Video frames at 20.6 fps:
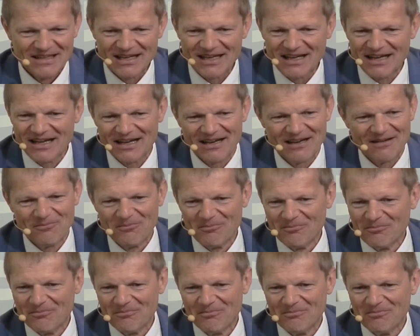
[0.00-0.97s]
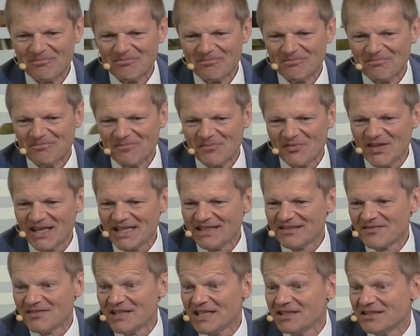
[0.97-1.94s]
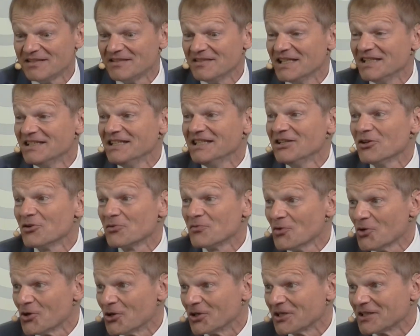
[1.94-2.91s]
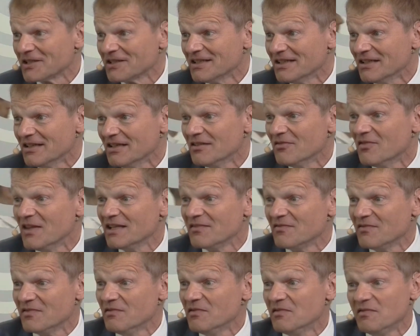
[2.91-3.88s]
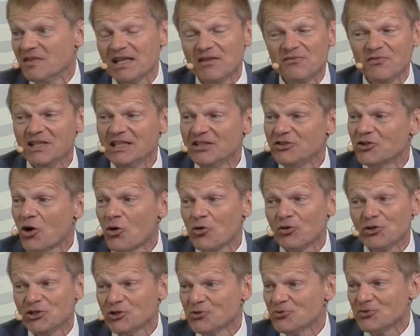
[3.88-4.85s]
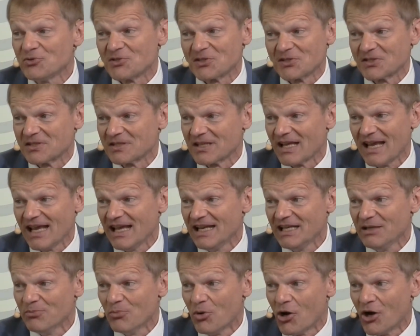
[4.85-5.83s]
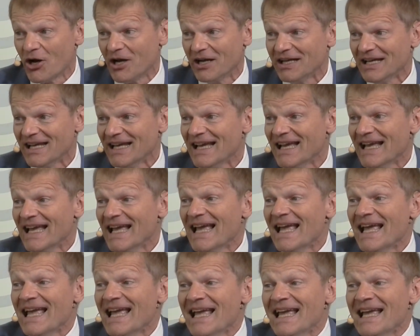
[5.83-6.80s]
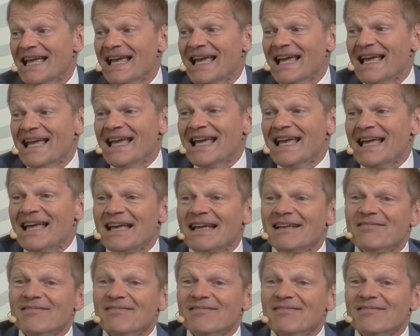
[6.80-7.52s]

that did not work, that we don't use anymore. They're not as good as a toothbrush, right?